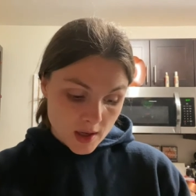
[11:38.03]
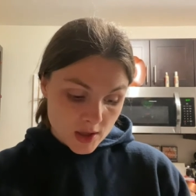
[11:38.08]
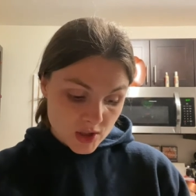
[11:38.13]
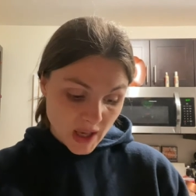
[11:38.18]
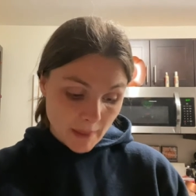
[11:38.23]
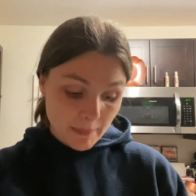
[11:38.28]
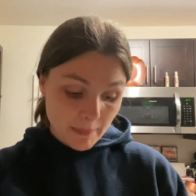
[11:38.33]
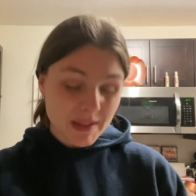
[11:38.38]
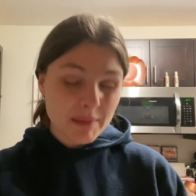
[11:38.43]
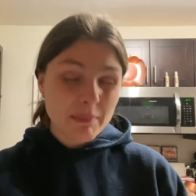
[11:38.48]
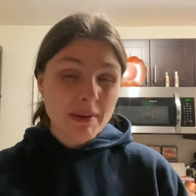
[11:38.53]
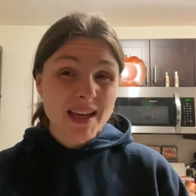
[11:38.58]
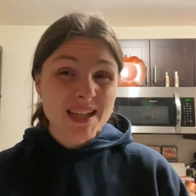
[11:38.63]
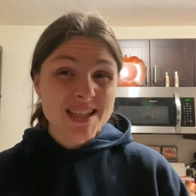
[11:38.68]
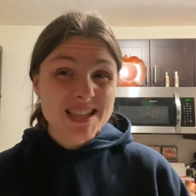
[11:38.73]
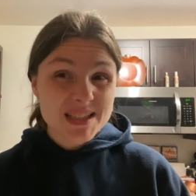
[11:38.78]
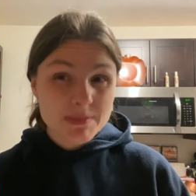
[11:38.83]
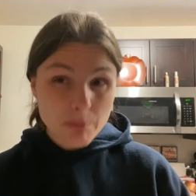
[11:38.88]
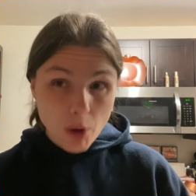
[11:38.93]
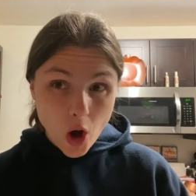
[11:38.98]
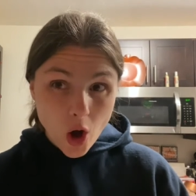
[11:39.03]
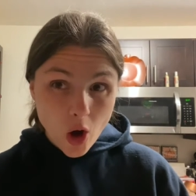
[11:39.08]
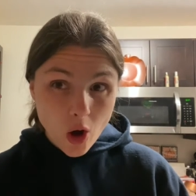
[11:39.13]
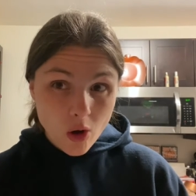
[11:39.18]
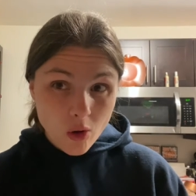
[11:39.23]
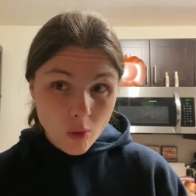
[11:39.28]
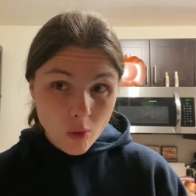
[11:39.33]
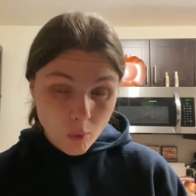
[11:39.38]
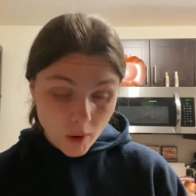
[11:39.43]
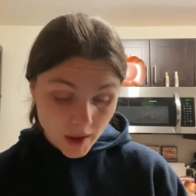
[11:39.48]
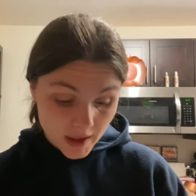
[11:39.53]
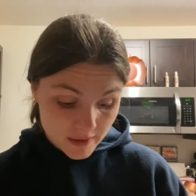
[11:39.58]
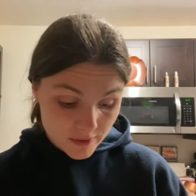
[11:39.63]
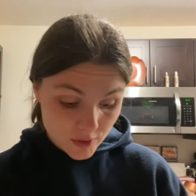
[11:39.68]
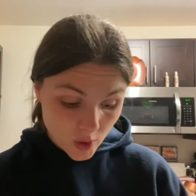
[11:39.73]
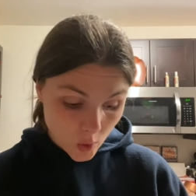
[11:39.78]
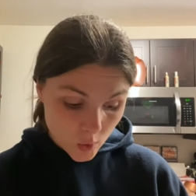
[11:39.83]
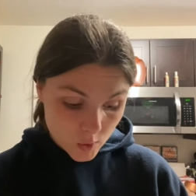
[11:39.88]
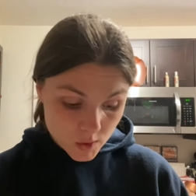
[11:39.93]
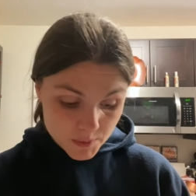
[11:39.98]
So I'm going to make a small one of
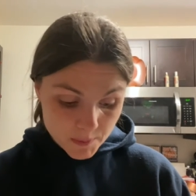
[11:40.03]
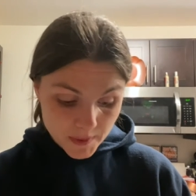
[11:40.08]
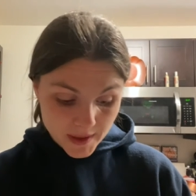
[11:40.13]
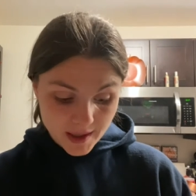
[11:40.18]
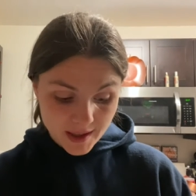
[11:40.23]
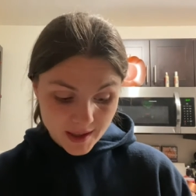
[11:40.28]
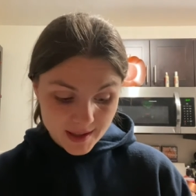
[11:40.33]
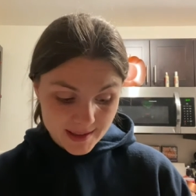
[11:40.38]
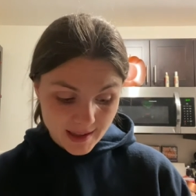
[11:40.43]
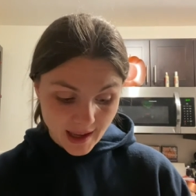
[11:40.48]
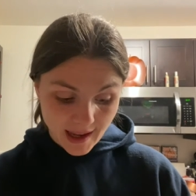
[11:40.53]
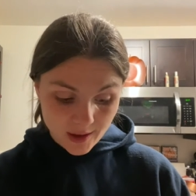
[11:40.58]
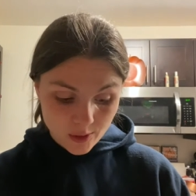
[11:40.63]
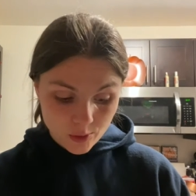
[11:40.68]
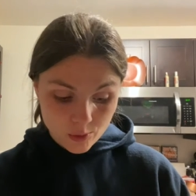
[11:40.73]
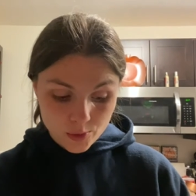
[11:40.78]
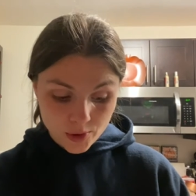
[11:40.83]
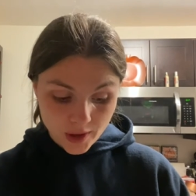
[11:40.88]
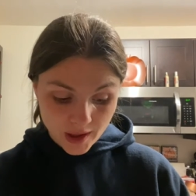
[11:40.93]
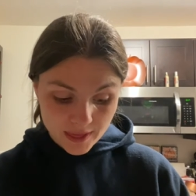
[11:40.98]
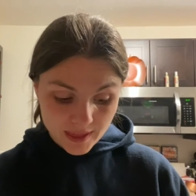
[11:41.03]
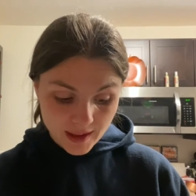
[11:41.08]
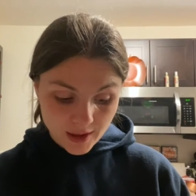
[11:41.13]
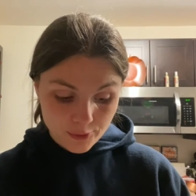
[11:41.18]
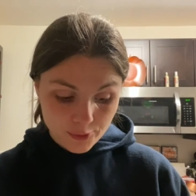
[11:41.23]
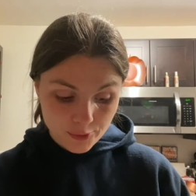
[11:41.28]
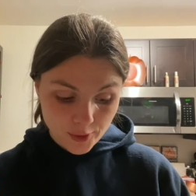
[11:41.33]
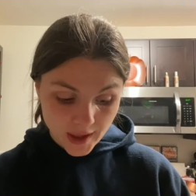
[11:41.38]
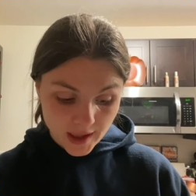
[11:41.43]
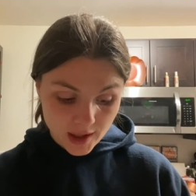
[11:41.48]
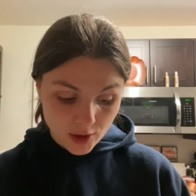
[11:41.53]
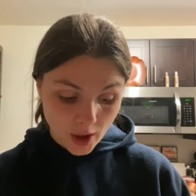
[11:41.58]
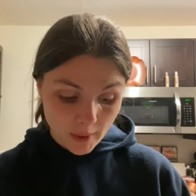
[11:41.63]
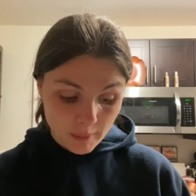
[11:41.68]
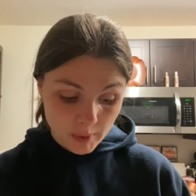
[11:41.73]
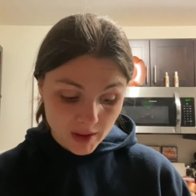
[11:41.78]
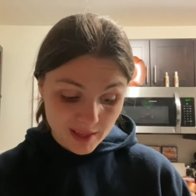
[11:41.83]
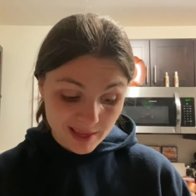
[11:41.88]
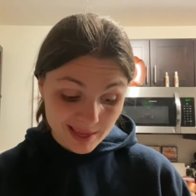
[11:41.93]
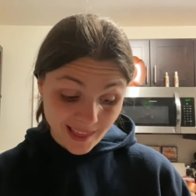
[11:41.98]
those because I don't really think Frank and
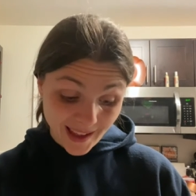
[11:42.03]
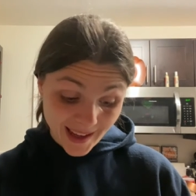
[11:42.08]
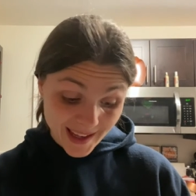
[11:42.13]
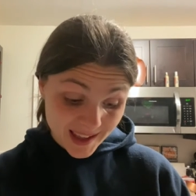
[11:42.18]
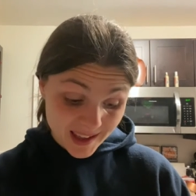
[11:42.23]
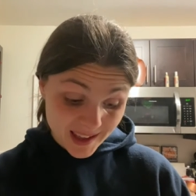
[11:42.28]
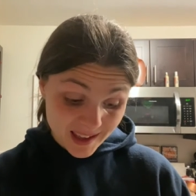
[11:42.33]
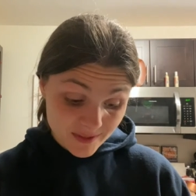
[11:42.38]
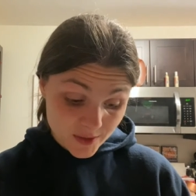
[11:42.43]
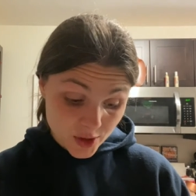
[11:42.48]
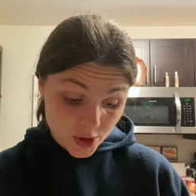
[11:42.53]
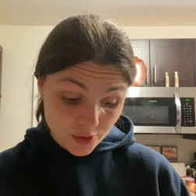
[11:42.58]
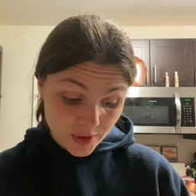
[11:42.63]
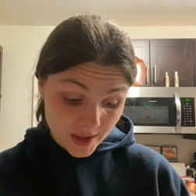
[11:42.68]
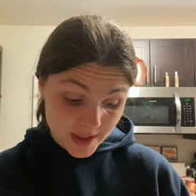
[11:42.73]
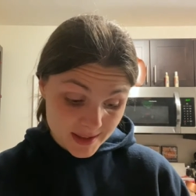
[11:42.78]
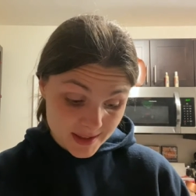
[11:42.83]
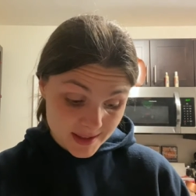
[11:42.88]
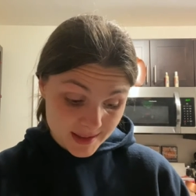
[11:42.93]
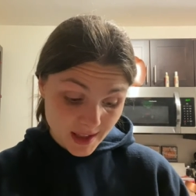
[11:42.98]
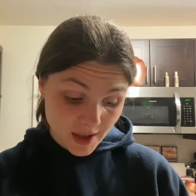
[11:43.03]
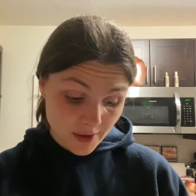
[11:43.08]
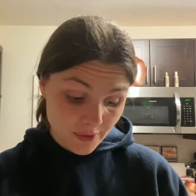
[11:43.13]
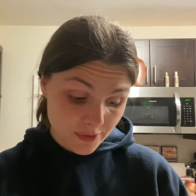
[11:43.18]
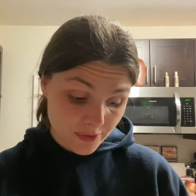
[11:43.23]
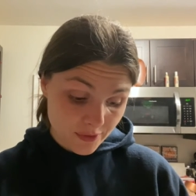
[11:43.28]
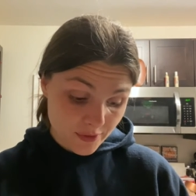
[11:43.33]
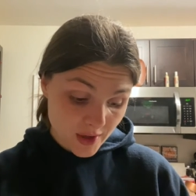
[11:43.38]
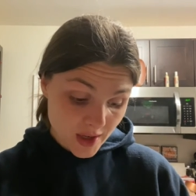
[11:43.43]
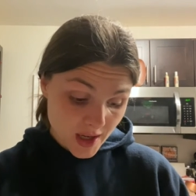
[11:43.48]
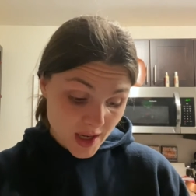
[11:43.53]
Aubree like the green stuff.